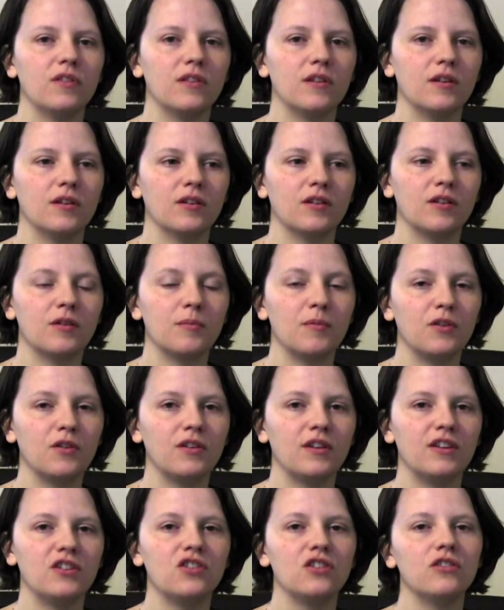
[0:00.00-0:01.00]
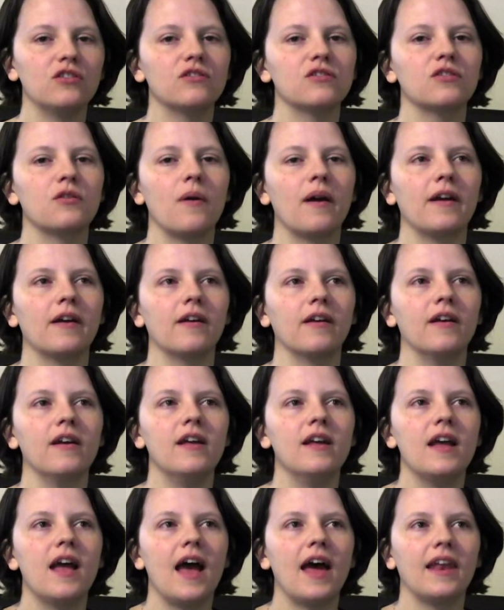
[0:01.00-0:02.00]
the community children's choir,
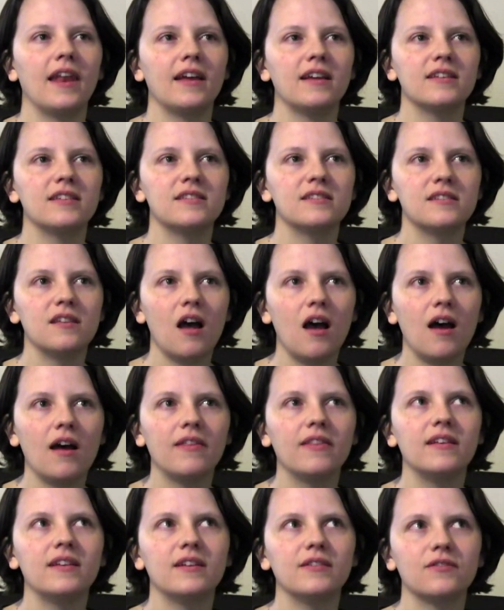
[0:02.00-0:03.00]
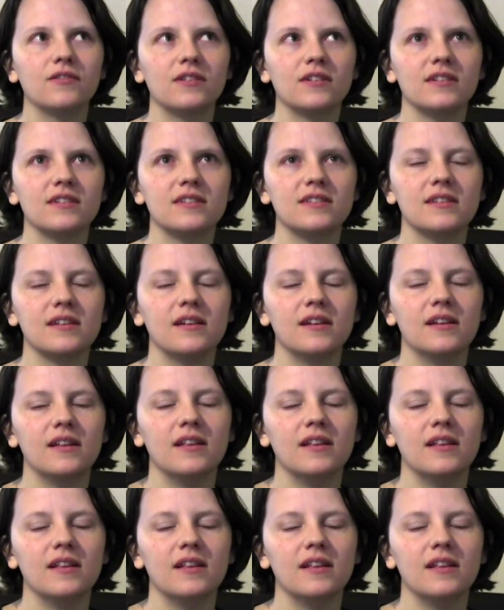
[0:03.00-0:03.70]
and I saw the difference